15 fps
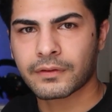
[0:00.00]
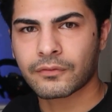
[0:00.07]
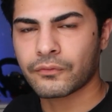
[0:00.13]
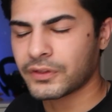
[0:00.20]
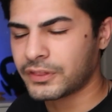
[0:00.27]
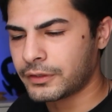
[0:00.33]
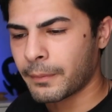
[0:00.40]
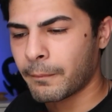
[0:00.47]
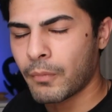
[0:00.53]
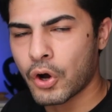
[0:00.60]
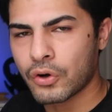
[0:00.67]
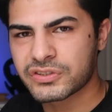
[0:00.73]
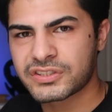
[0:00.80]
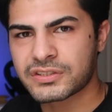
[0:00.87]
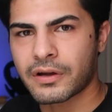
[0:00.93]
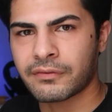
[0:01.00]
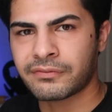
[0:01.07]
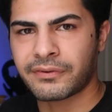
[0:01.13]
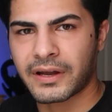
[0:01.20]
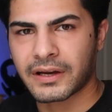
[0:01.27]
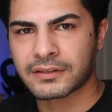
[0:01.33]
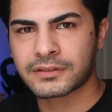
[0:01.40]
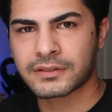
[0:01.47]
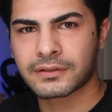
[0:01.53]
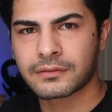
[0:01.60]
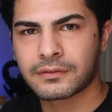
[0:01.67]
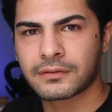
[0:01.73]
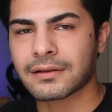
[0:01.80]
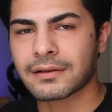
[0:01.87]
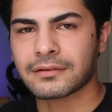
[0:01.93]
with the most effect.
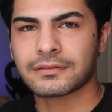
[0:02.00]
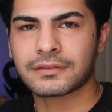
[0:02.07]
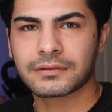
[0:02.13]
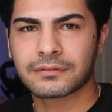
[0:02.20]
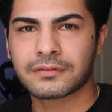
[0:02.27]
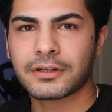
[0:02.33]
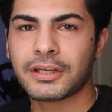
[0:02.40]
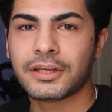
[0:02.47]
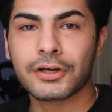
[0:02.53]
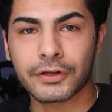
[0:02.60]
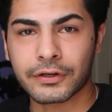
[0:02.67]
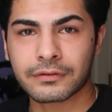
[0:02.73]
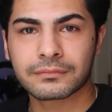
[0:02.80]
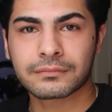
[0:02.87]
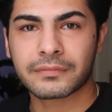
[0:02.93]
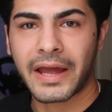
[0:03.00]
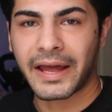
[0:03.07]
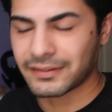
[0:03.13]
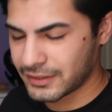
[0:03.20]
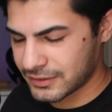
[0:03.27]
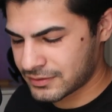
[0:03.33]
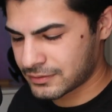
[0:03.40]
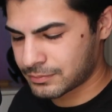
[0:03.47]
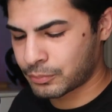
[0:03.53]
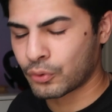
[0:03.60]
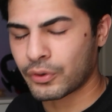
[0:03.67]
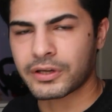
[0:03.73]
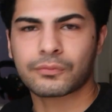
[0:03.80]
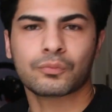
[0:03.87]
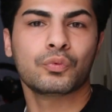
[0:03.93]
And here, at this
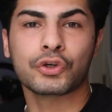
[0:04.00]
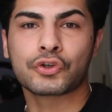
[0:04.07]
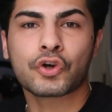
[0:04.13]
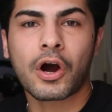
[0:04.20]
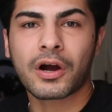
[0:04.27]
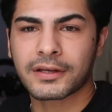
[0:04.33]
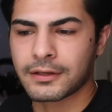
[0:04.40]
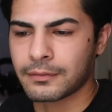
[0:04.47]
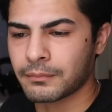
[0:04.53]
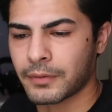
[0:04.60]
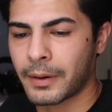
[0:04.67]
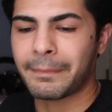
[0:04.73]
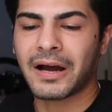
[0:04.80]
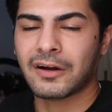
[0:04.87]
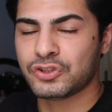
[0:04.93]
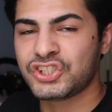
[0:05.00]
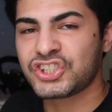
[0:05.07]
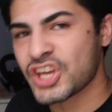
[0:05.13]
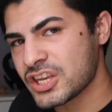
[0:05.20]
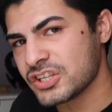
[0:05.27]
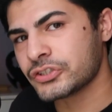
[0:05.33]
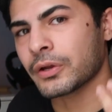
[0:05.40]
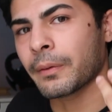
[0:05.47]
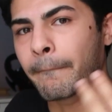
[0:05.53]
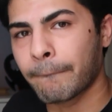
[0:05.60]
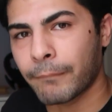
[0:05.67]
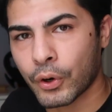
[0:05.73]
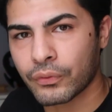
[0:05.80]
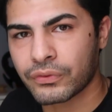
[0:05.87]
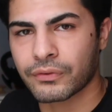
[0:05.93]
point, we're talking about changing
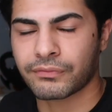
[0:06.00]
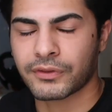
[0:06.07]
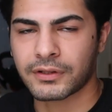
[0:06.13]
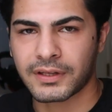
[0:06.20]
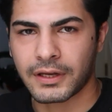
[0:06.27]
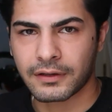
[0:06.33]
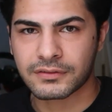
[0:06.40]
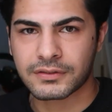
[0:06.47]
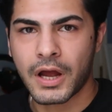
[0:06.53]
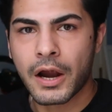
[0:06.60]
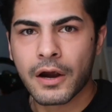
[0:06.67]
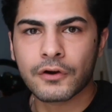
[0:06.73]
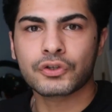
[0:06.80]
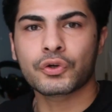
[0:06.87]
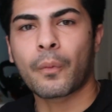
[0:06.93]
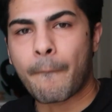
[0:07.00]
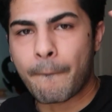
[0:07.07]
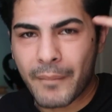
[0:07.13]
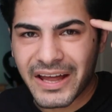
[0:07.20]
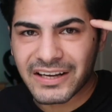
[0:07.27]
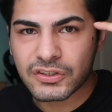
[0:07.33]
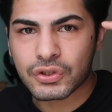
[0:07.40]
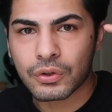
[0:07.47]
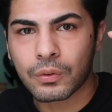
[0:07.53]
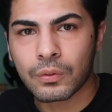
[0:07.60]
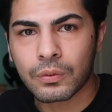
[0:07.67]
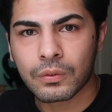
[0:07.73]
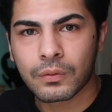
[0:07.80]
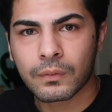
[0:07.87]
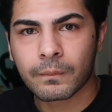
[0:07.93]
both of the things. Your mental,